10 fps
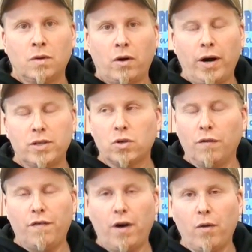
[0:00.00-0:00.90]
All right,
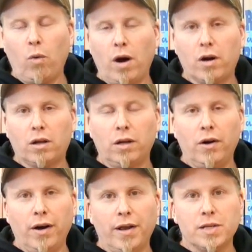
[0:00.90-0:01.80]
so far the water
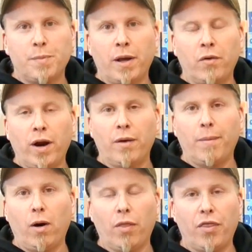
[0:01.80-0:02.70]
clarity has been right
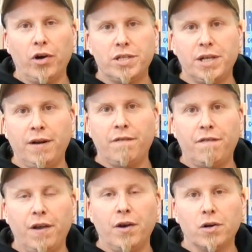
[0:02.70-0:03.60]
about 13
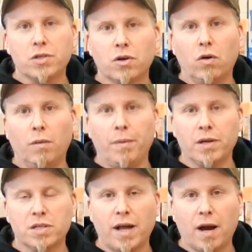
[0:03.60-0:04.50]
feet or so up in
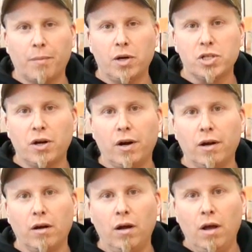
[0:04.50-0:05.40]
the Stockbridge
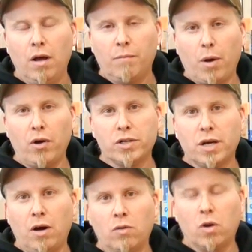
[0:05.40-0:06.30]
area.
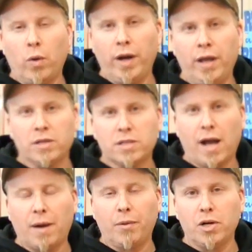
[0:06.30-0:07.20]
Brothertown, Quinny, and
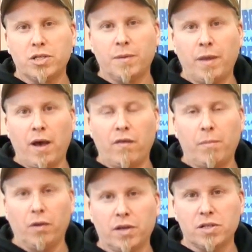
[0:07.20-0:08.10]
Stockbridge seem to have
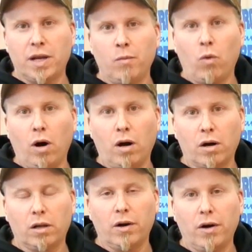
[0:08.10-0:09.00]
about the same
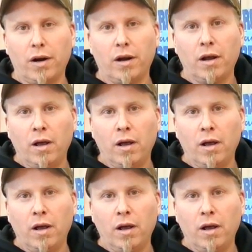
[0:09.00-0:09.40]
water clarity.